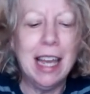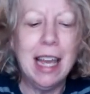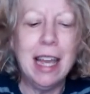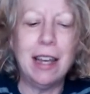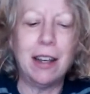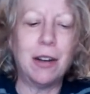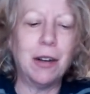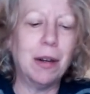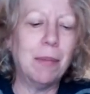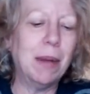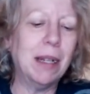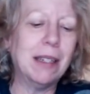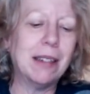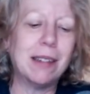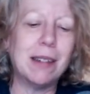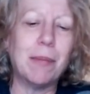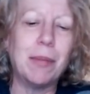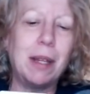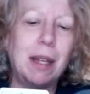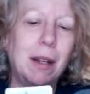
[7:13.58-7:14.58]
could have been
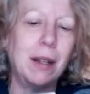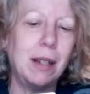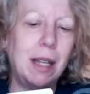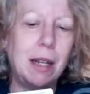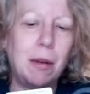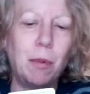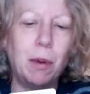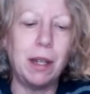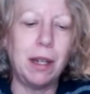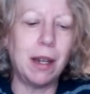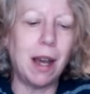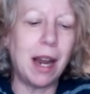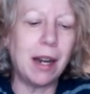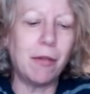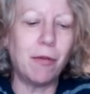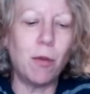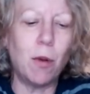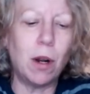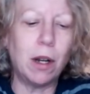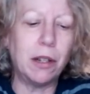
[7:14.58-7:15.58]
something like with a Knight
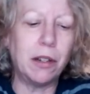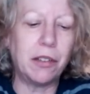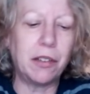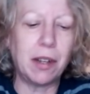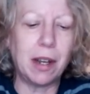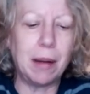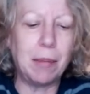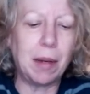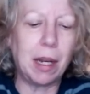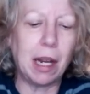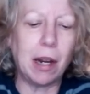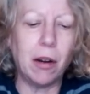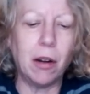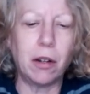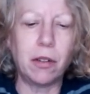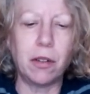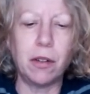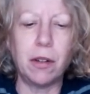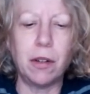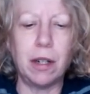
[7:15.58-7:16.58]
of Wands type
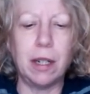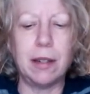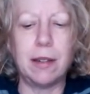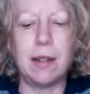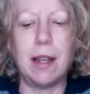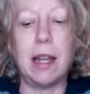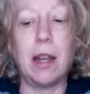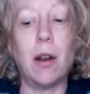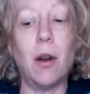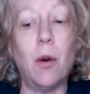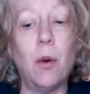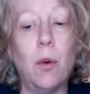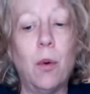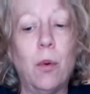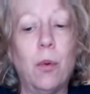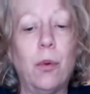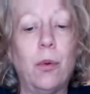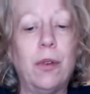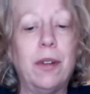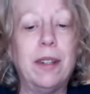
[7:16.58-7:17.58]
character, and it's like,
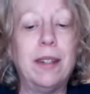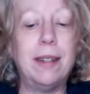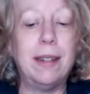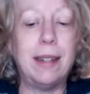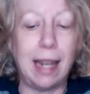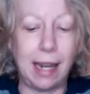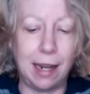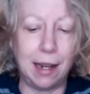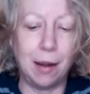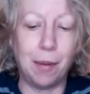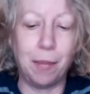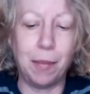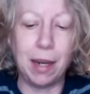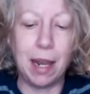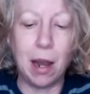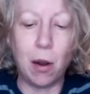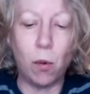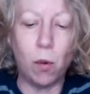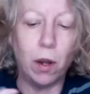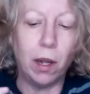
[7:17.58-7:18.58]
oh damn,
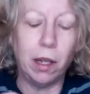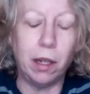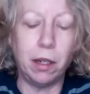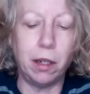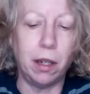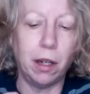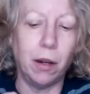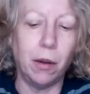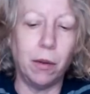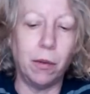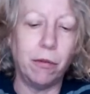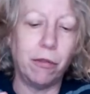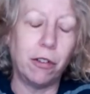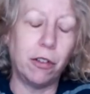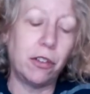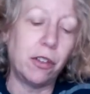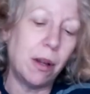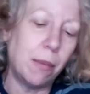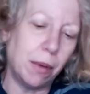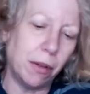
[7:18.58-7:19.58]
now what? For
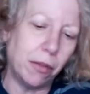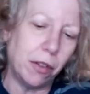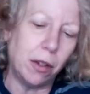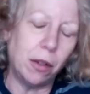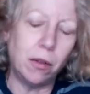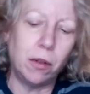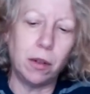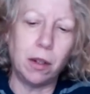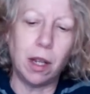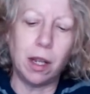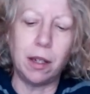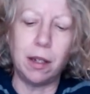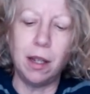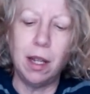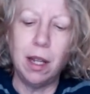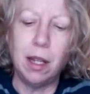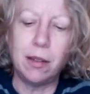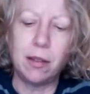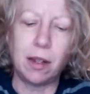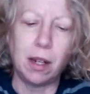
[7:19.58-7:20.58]
some of you, not,
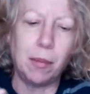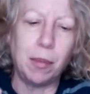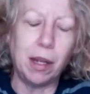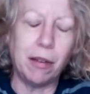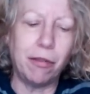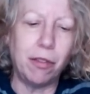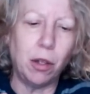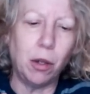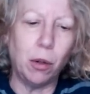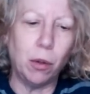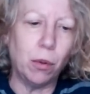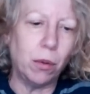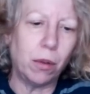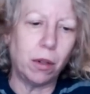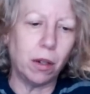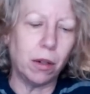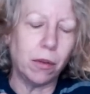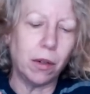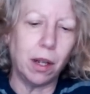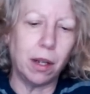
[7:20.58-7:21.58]
it's going to be a few,
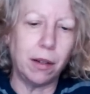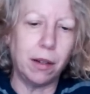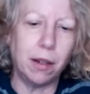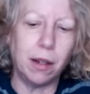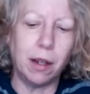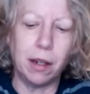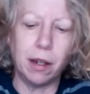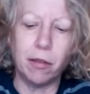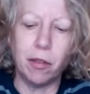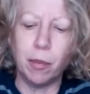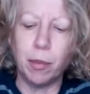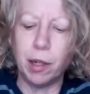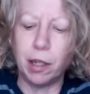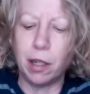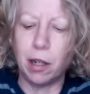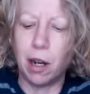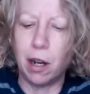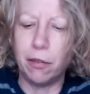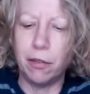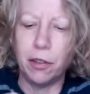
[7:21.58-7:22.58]
not everybody.
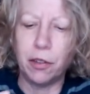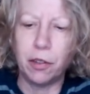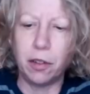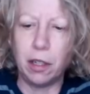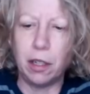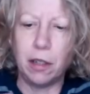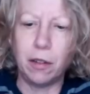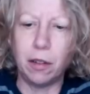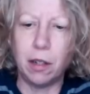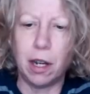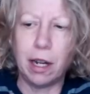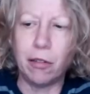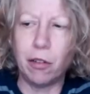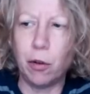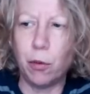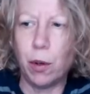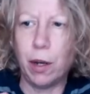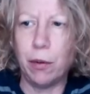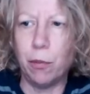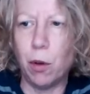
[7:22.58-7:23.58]
Obviously, not
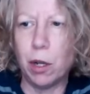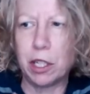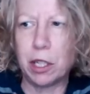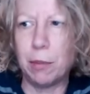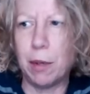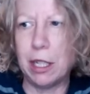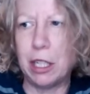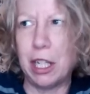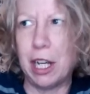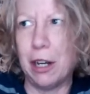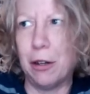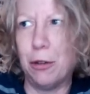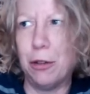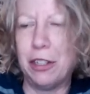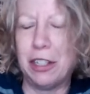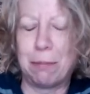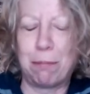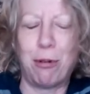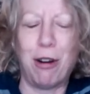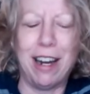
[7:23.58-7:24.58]
everyone watching my channel
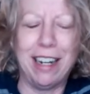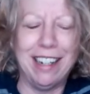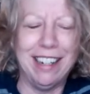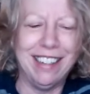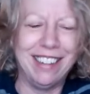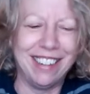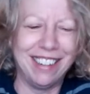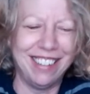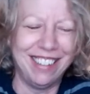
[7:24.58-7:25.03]
is pregnant